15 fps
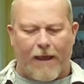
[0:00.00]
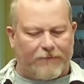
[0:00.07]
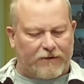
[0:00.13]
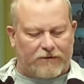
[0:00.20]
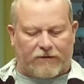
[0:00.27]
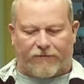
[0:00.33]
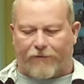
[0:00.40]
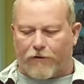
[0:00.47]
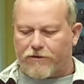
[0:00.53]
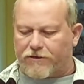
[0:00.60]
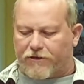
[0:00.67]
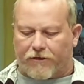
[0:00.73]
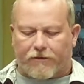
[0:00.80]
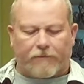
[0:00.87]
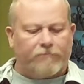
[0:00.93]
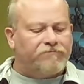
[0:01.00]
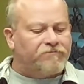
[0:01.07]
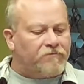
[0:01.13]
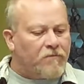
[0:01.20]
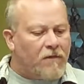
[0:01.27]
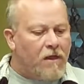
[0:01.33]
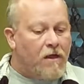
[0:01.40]
It's the first cook,
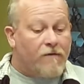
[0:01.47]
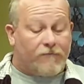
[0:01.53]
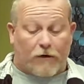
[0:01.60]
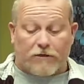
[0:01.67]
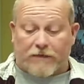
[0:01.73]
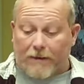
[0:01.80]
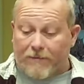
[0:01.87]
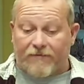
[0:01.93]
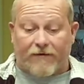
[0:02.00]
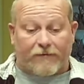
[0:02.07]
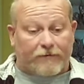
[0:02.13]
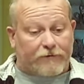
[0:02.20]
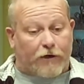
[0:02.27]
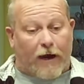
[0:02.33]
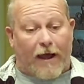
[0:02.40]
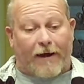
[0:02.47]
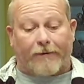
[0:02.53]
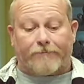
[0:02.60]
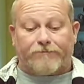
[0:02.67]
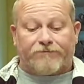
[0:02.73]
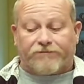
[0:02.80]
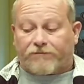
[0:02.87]
first time I've ever tried it.
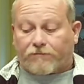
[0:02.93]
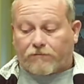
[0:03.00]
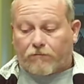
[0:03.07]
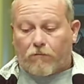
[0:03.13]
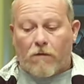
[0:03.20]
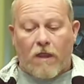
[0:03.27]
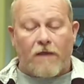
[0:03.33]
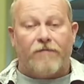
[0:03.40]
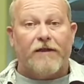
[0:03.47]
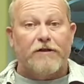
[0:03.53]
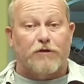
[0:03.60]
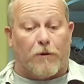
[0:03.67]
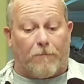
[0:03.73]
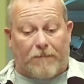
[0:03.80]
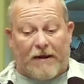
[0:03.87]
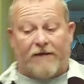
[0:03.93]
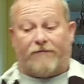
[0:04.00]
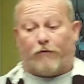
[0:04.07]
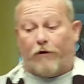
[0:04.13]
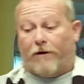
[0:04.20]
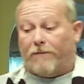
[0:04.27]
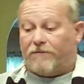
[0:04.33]
These are beef
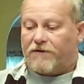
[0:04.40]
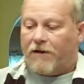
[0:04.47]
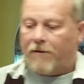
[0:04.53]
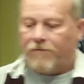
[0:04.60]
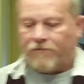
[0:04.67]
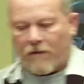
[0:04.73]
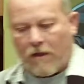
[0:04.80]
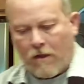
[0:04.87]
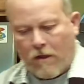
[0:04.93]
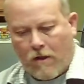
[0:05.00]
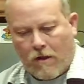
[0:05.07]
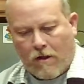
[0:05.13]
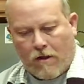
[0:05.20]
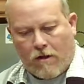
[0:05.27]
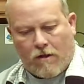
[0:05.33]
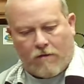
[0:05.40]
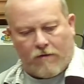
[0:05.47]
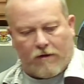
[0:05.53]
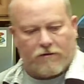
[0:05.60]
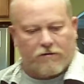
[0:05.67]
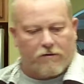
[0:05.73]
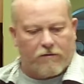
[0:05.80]
ribs. These
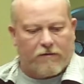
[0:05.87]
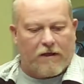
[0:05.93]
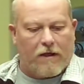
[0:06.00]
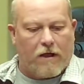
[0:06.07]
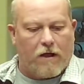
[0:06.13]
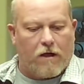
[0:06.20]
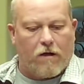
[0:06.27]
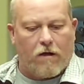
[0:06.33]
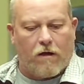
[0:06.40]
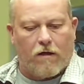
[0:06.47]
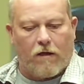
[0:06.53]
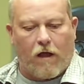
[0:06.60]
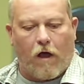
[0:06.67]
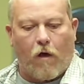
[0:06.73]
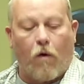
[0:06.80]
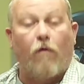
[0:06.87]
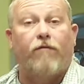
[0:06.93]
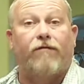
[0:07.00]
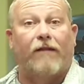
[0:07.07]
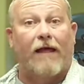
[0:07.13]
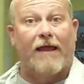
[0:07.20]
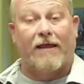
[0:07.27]
are the whole
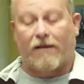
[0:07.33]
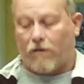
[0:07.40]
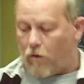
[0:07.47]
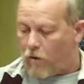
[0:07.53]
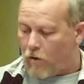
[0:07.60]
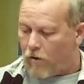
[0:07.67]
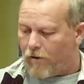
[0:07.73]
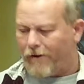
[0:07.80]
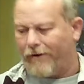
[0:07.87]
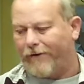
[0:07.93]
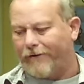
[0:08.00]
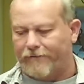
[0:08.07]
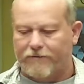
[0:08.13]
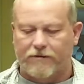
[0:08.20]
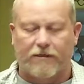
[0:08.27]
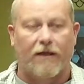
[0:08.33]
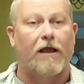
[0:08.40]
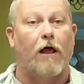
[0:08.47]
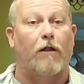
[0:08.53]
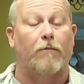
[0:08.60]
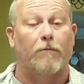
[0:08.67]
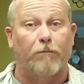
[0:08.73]
flank, or so they
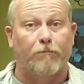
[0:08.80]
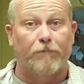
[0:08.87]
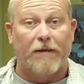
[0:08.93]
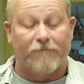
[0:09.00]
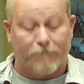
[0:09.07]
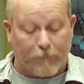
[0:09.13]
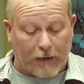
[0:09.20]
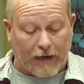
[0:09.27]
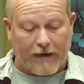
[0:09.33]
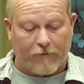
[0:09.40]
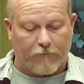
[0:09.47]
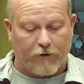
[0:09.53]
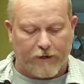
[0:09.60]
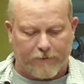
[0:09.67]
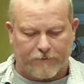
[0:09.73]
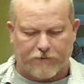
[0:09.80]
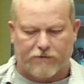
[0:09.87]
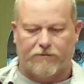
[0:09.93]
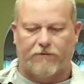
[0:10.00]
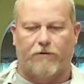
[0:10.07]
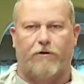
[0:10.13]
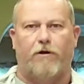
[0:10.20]
call them beef plate ribs.
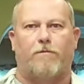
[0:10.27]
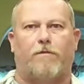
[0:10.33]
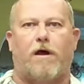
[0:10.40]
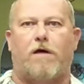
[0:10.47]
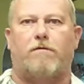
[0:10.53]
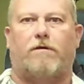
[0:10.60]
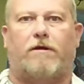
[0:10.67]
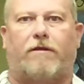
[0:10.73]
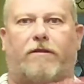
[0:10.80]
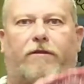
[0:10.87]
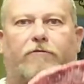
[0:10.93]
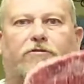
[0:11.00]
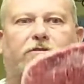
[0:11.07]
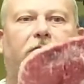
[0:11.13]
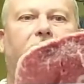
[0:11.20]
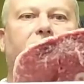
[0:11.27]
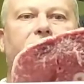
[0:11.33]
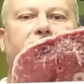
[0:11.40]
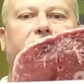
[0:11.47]
You'll hear them called. Look at those suckers.